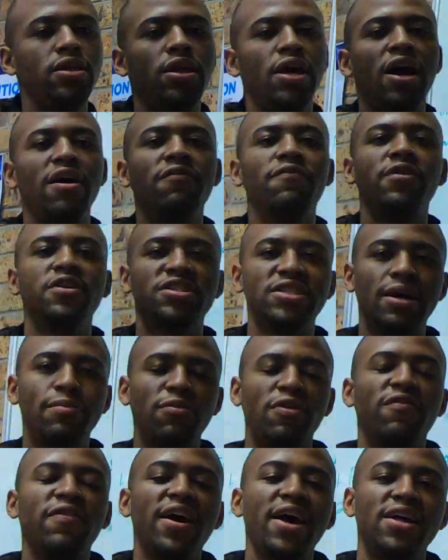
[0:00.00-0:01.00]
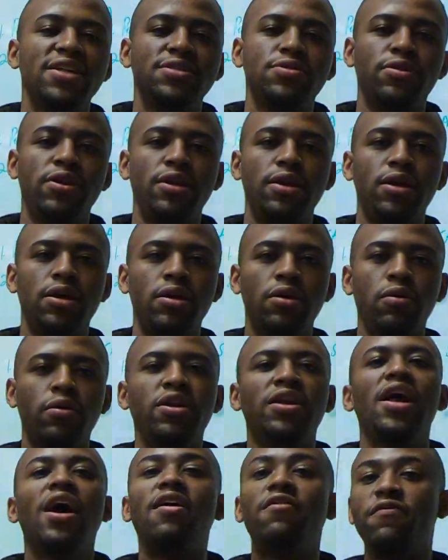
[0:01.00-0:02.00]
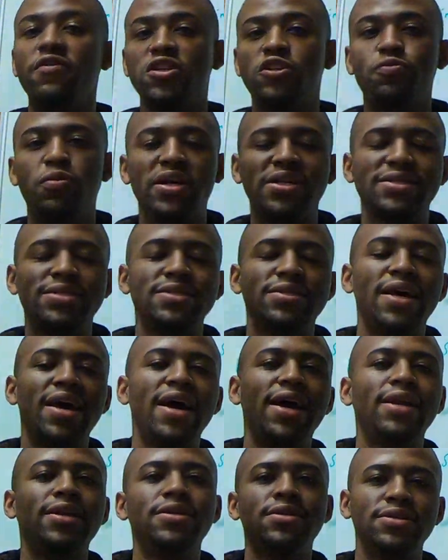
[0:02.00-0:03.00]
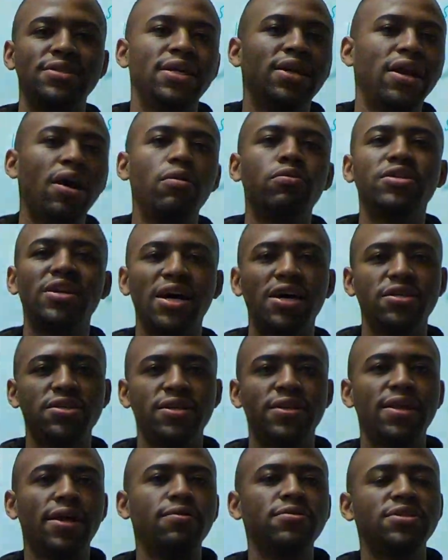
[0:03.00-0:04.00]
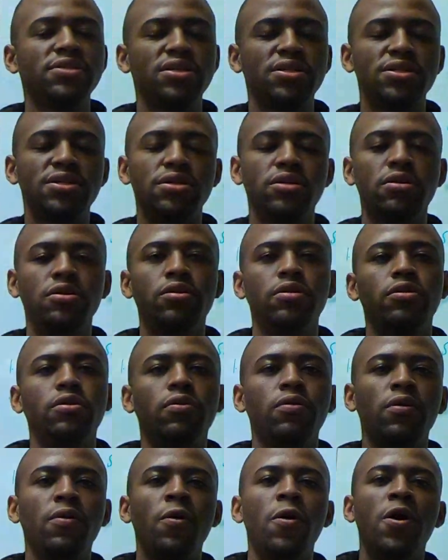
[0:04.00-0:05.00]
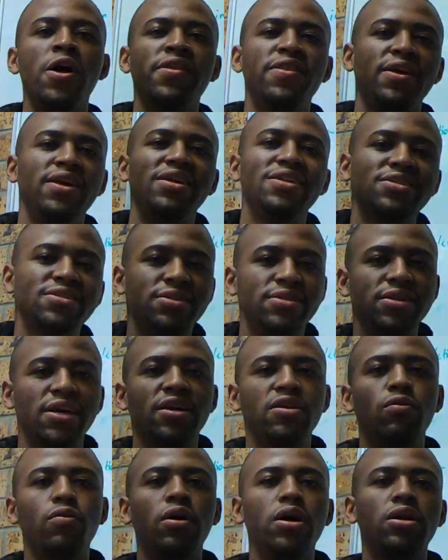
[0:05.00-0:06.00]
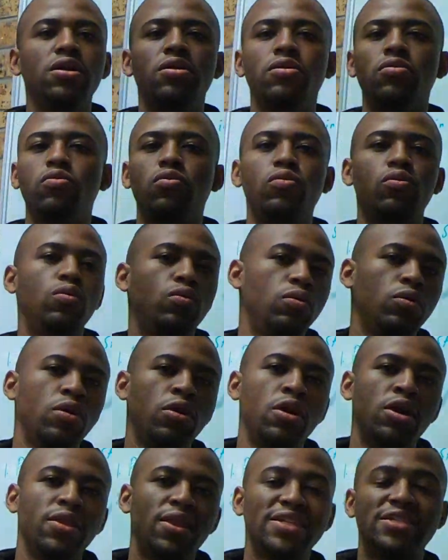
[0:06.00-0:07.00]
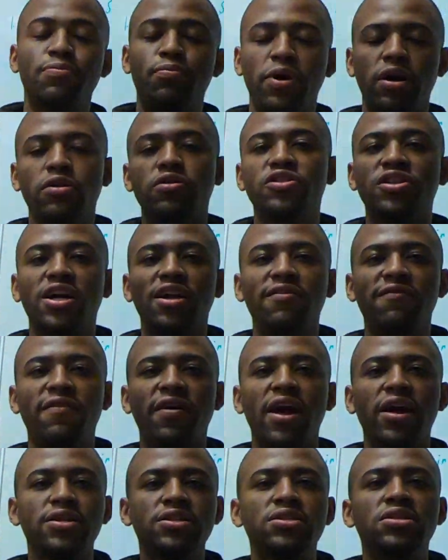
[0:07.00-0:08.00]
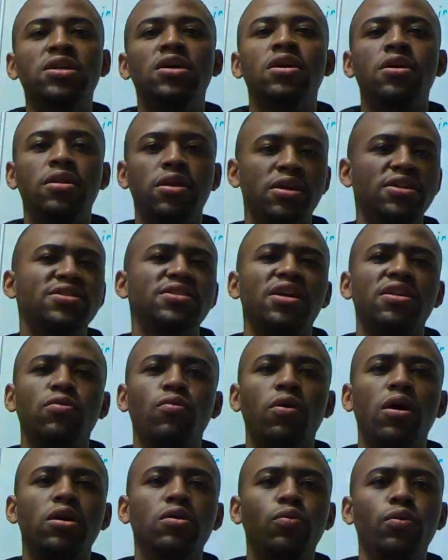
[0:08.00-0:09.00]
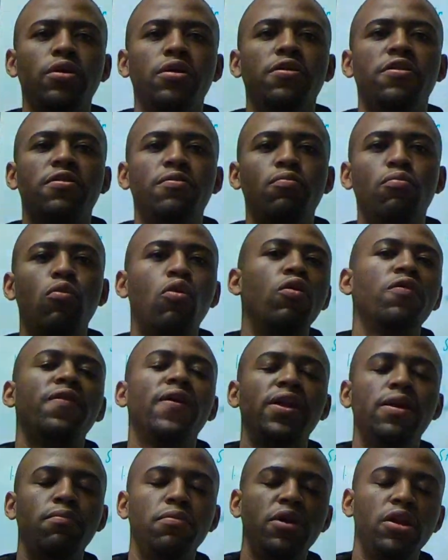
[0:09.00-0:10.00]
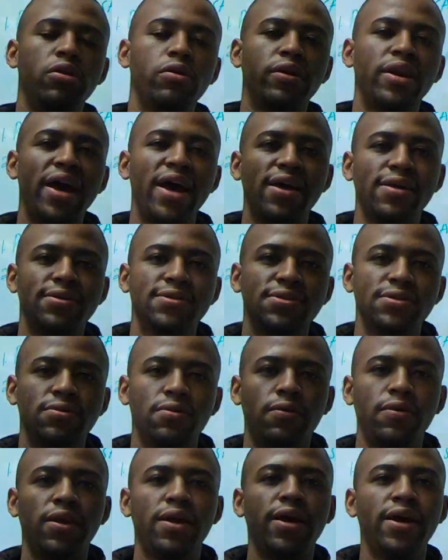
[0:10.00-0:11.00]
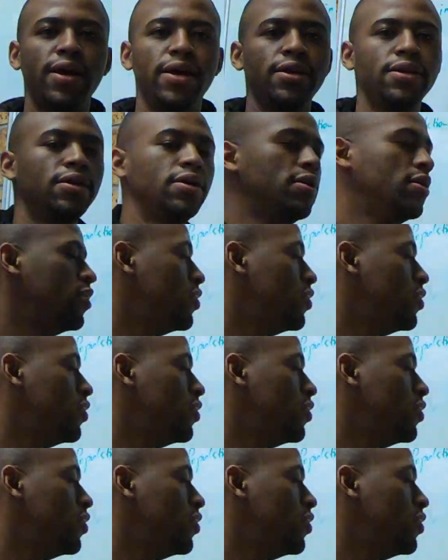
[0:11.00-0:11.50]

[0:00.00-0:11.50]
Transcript: the average number of hairs on an average person's head is around 100,000. There isn't anyone that's a biological fact, there isn't anyone with more than 1 million hairs on their head.